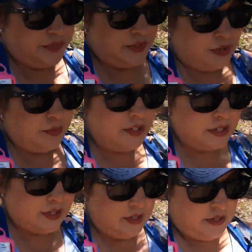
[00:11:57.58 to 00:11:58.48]
like we
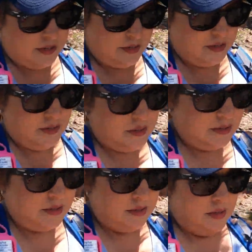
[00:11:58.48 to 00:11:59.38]
did
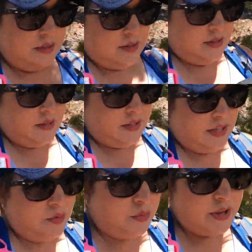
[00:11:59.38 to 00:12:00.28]

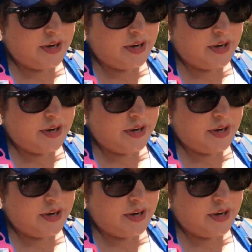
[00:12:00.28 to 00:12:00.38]
like one